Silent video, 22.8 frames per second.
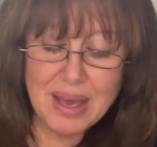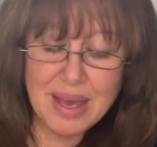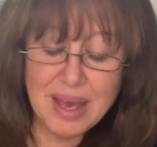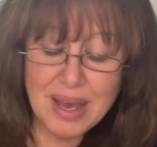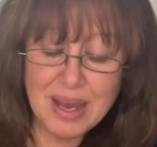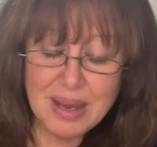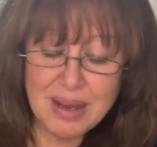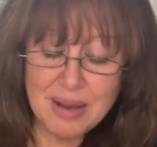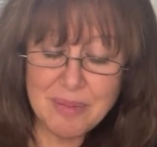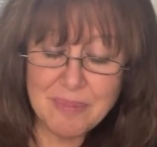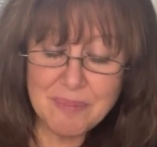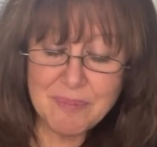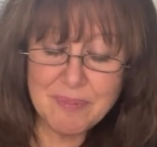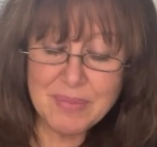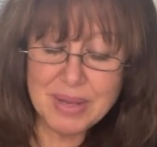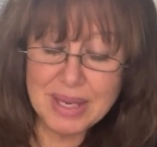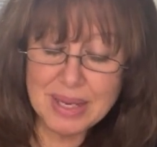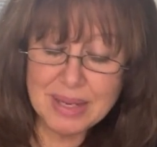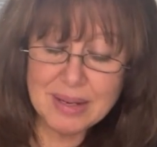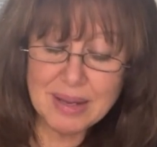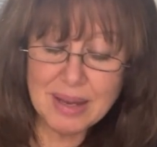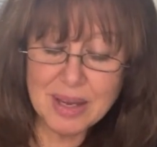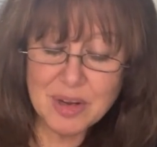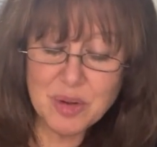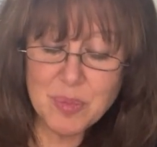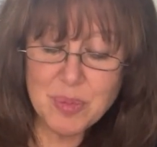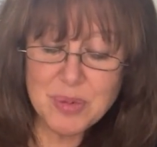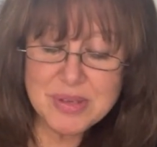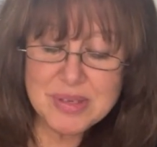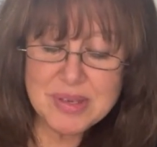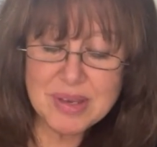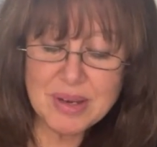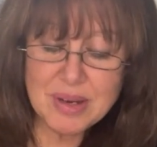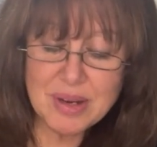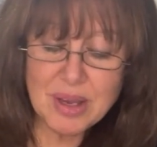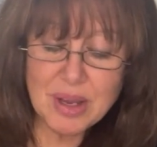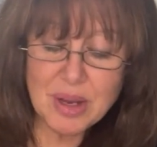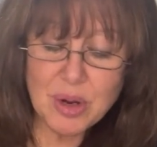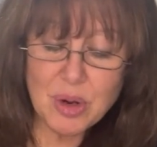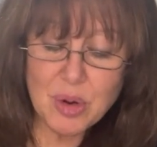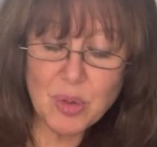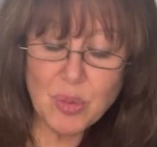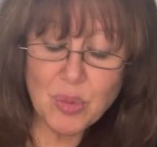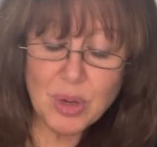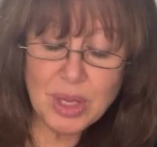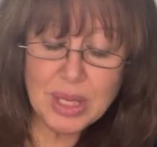Um, and one hundred percent
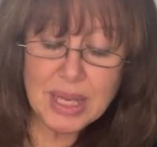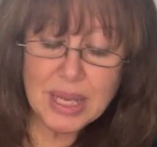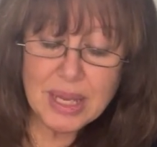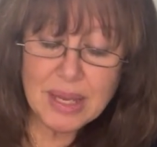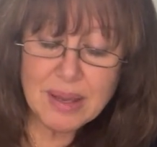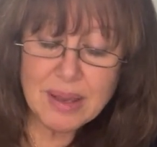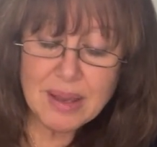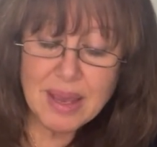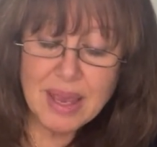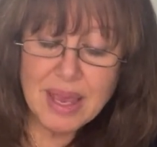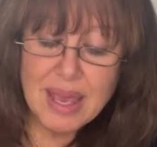acrylic.